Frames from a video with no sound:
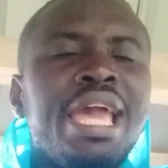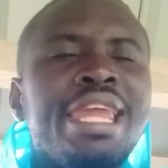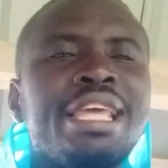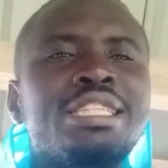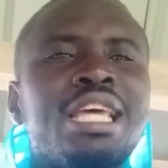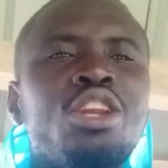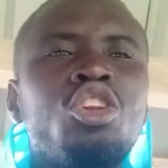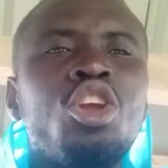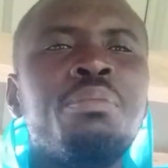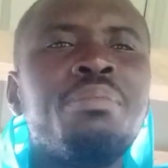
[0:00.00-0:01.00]
It is the
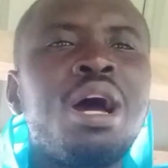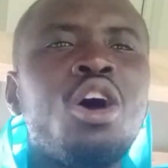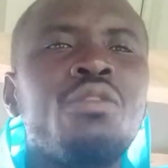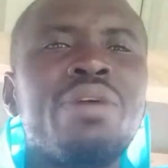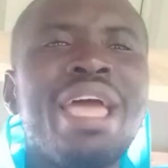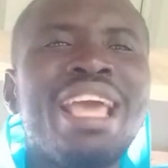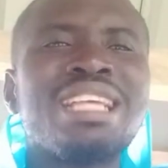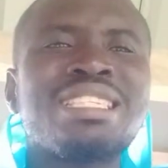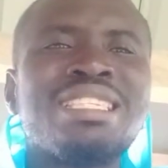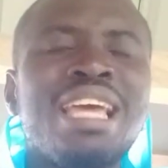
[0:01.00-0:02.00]
number of
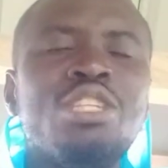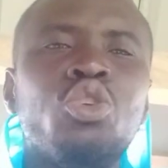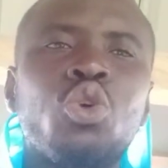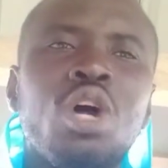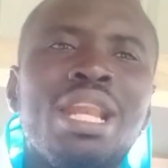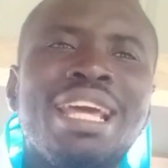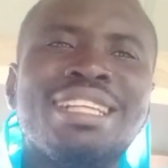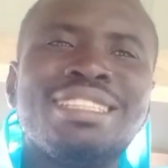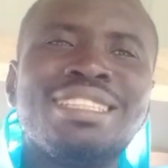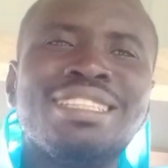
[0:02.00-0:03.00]
eggs that you collect.